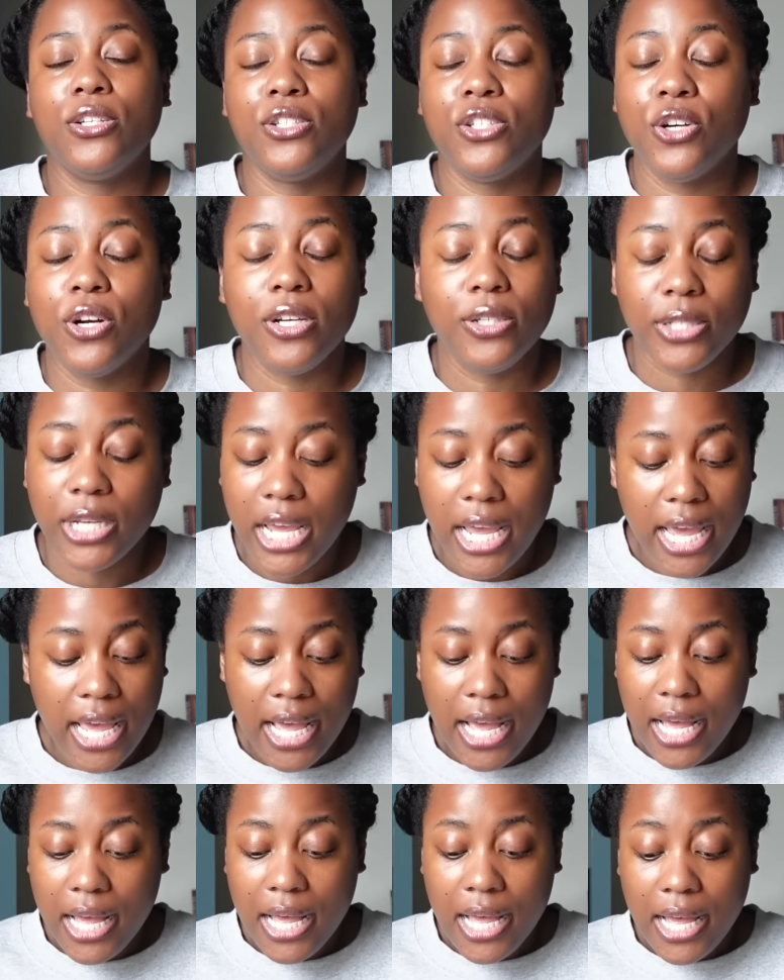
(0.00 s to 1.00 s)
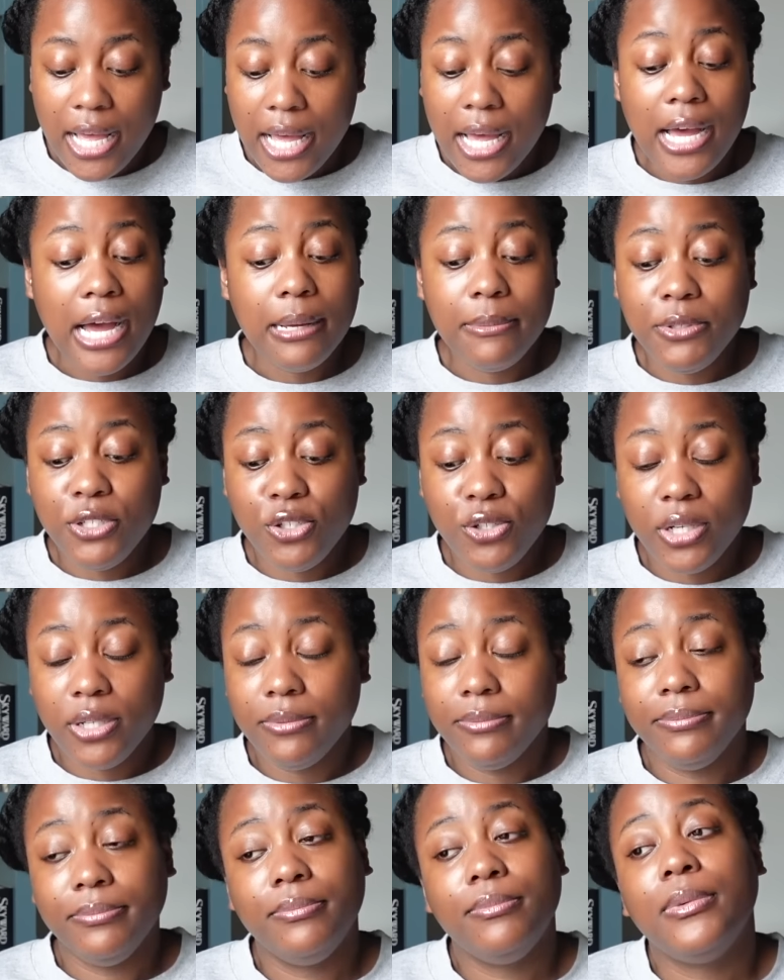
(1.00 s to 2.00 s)
struggled. I'm
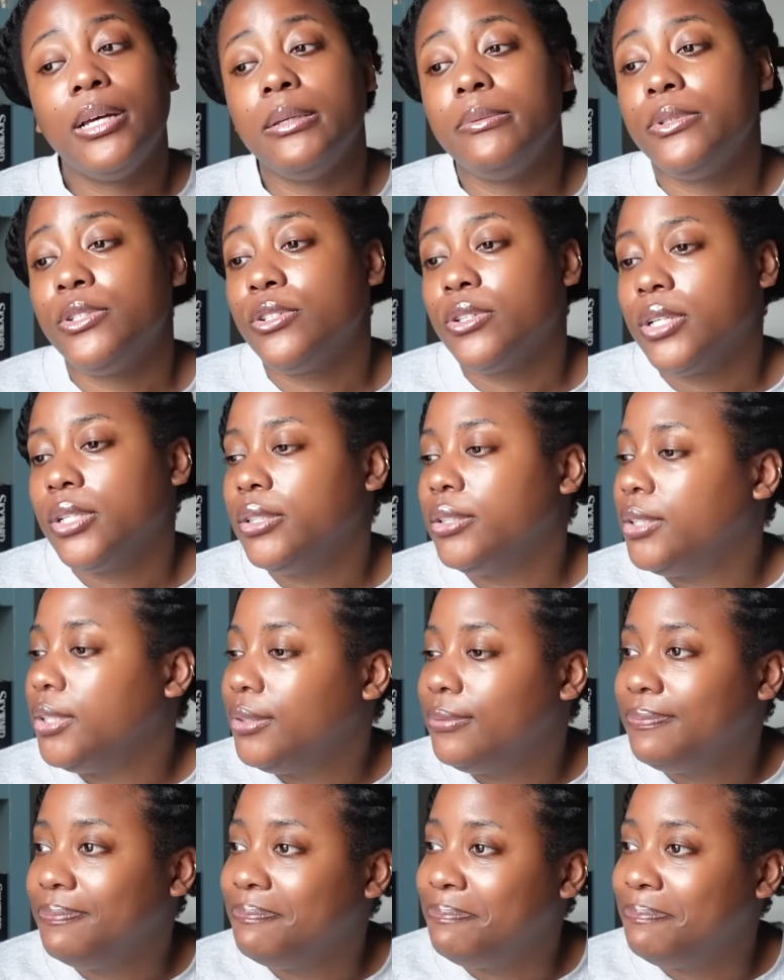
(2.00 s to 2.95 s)
struggling.